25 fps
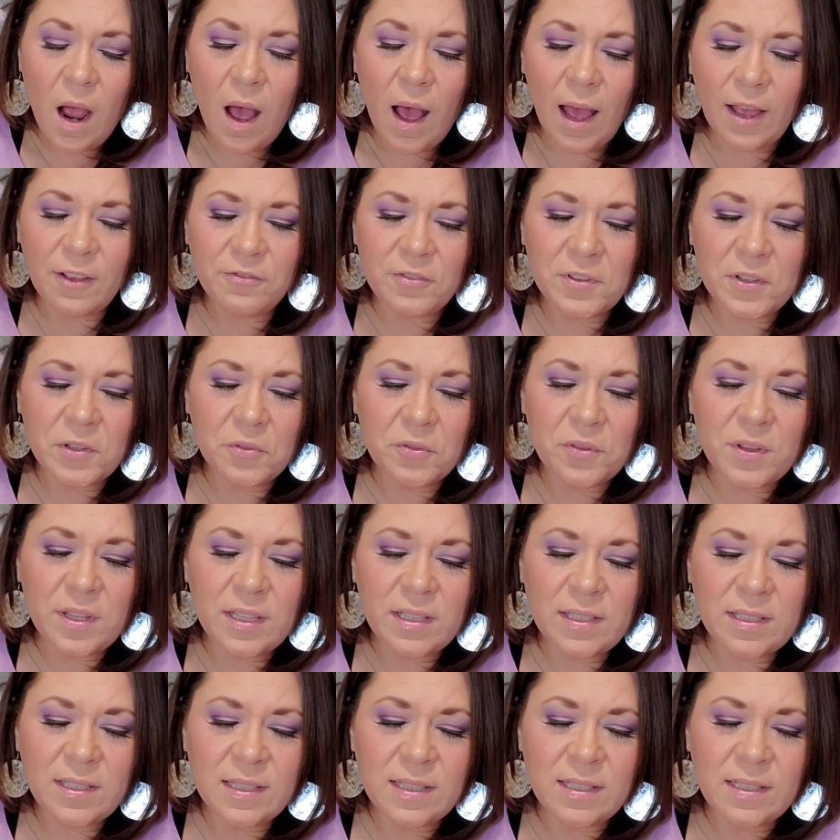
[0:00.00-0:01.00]
I feel
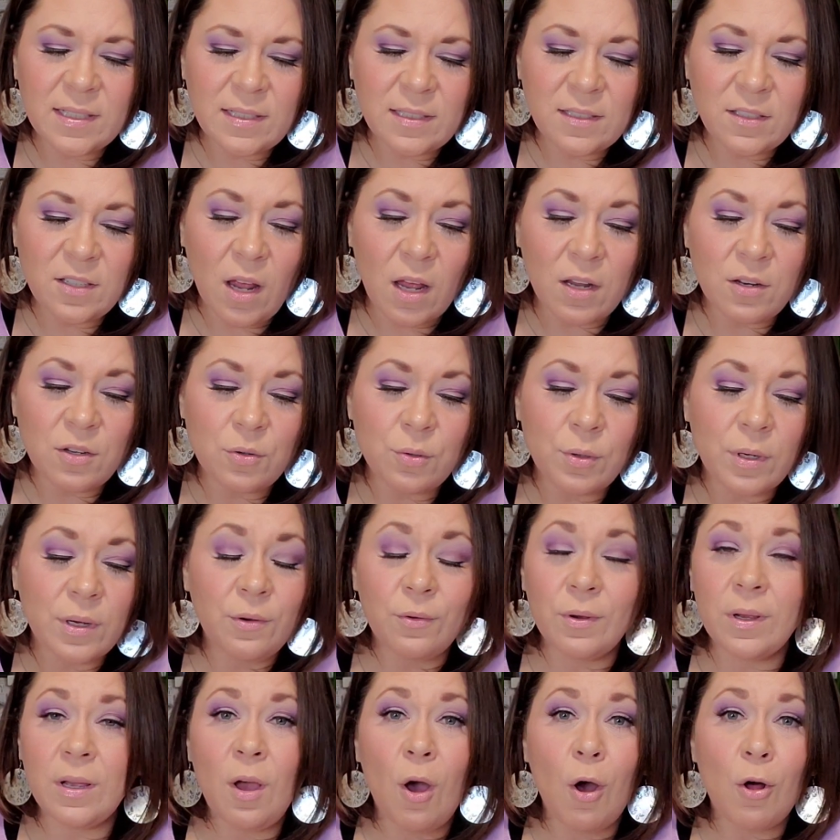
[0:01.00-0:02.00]
this is
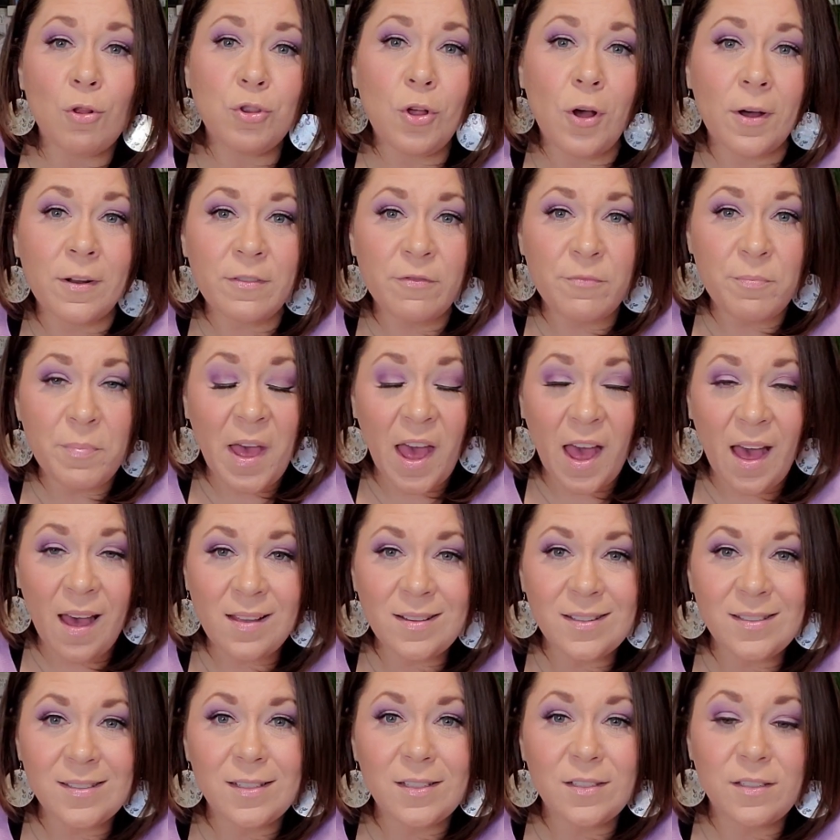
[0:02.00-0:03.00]
triggering a lot of
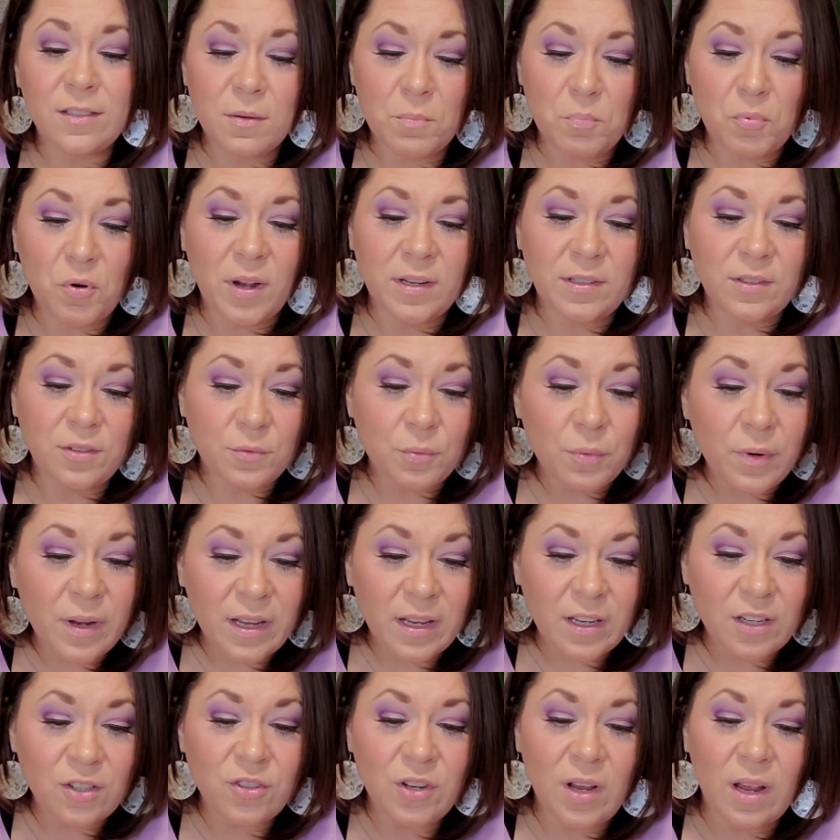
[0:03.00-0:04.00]
past suppressed
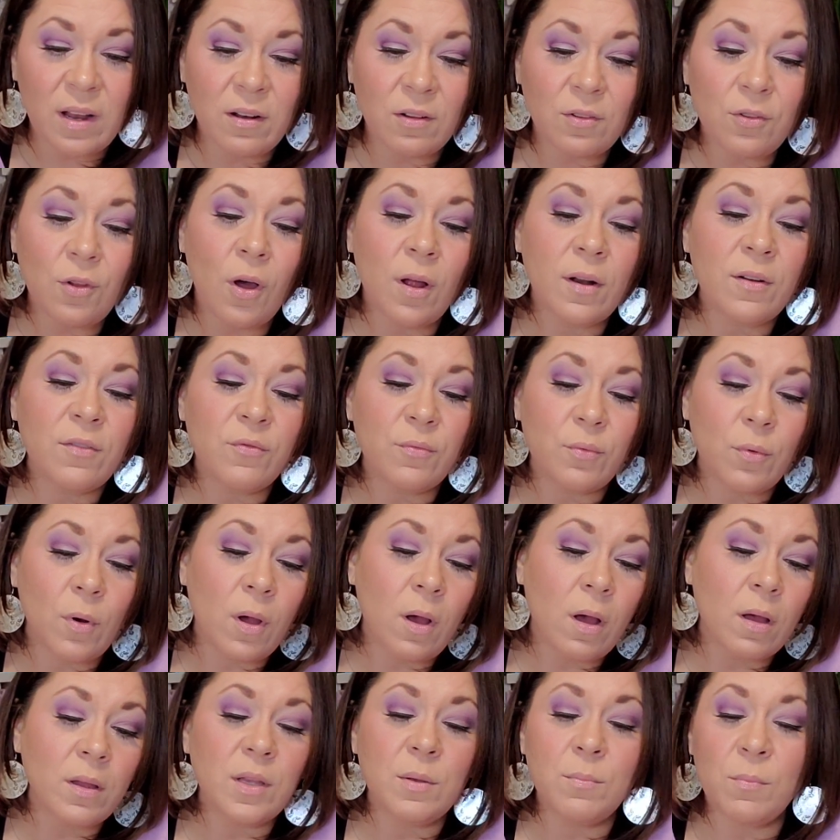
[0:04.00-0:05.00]
rage and a lot of
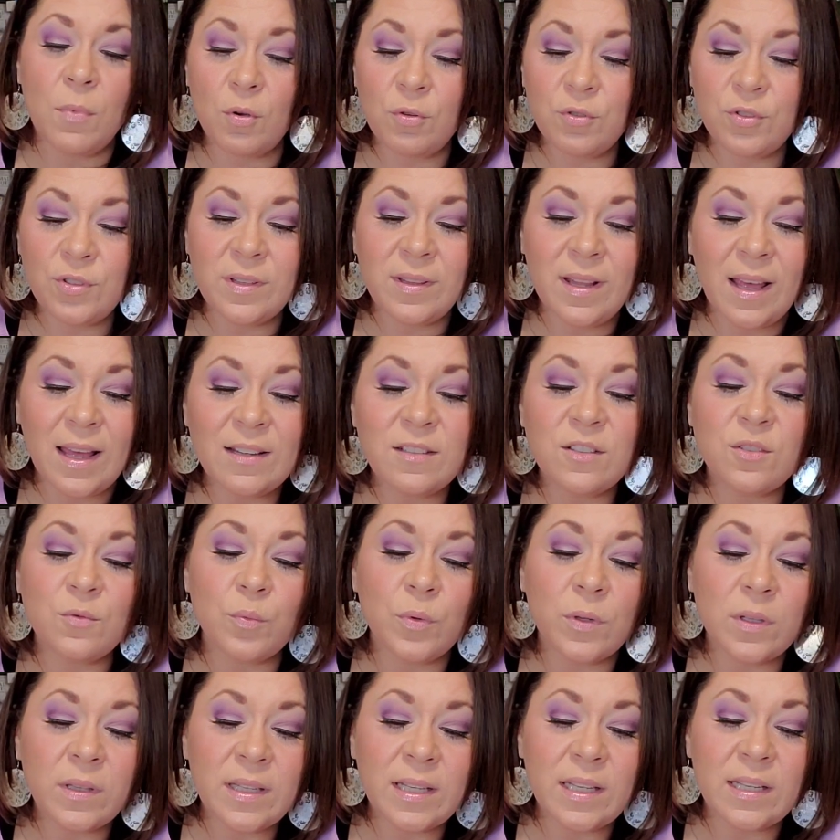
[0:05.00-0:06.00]
raw emotion that has
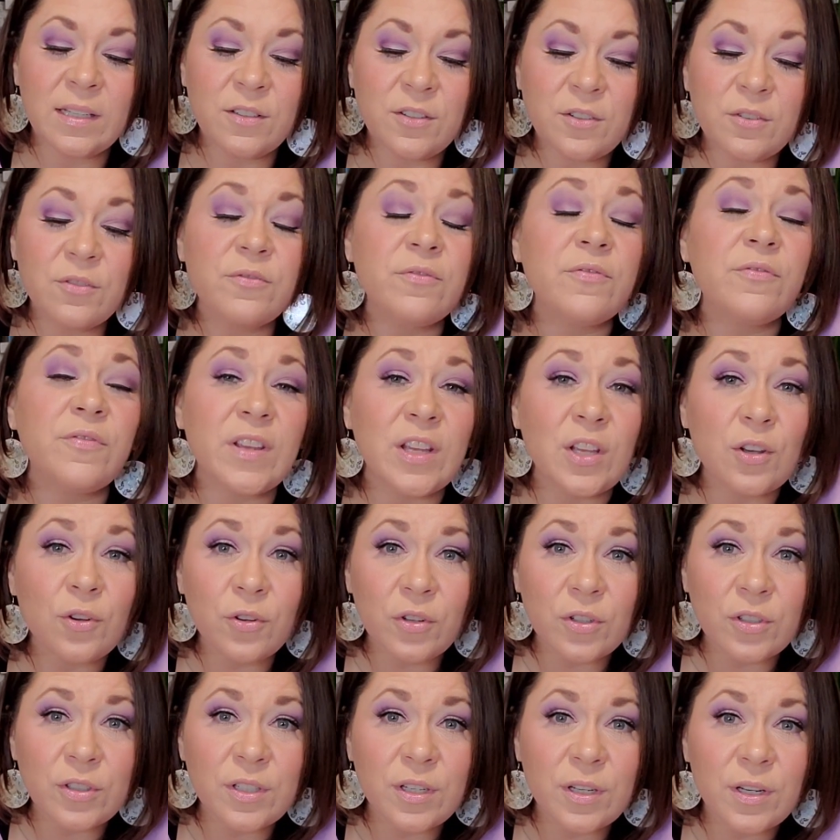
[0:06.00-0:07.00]
really
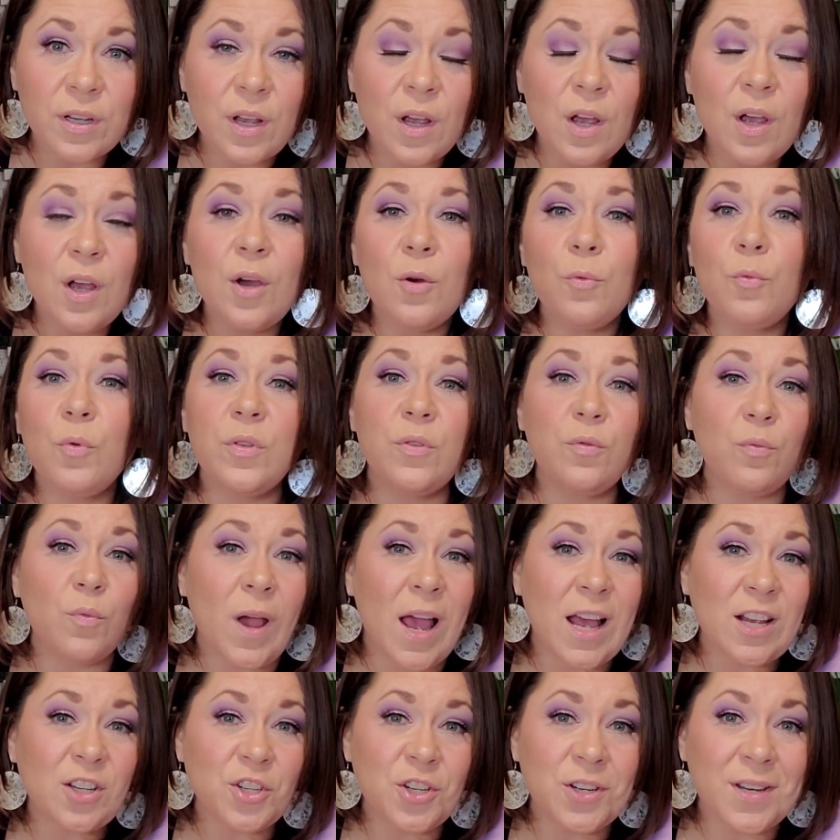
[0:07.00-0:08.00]
interfered with
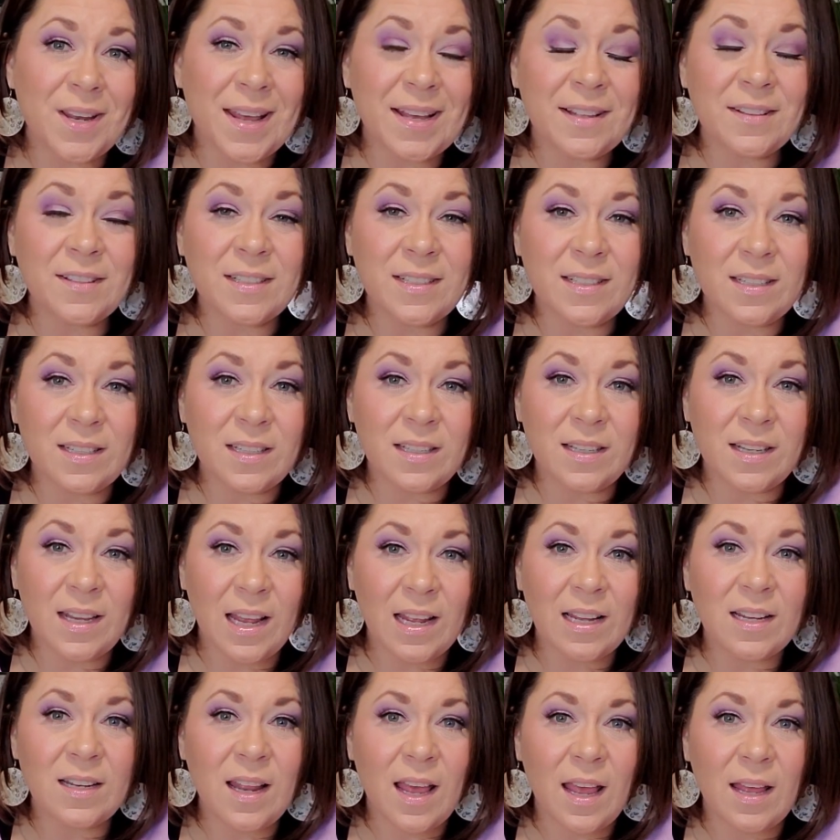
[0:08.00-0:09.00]
rationality
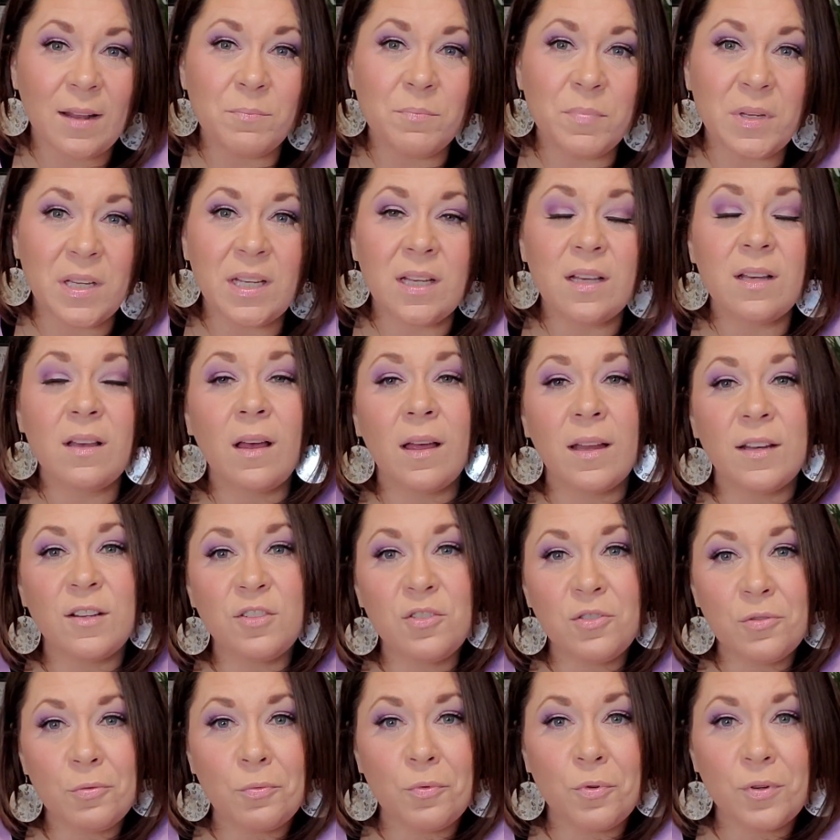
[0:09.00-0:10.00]
and being guided
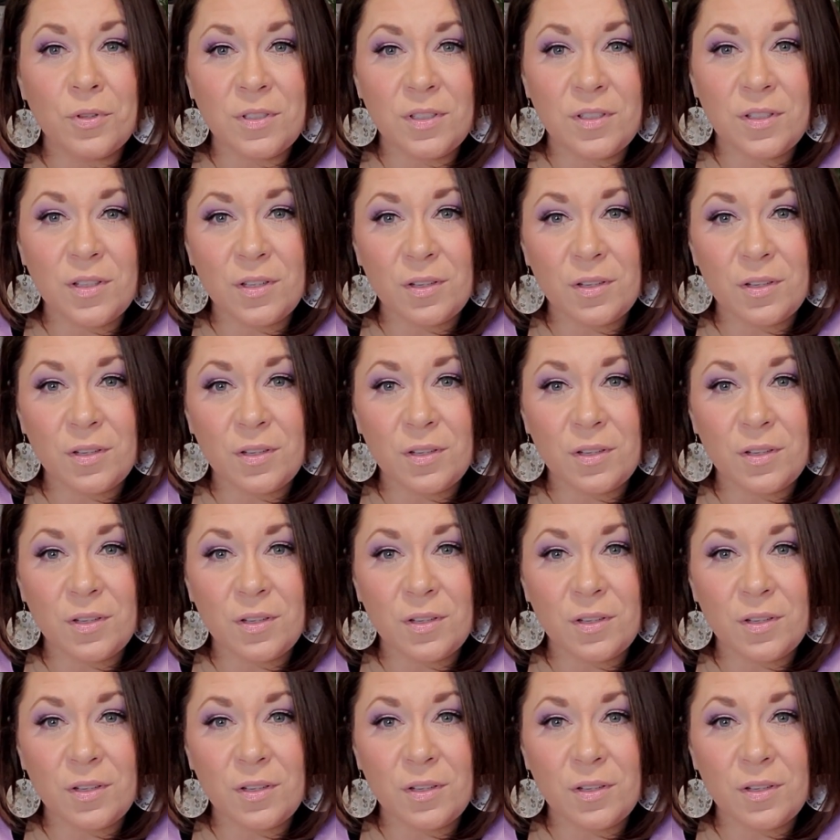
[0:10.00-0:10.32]
towards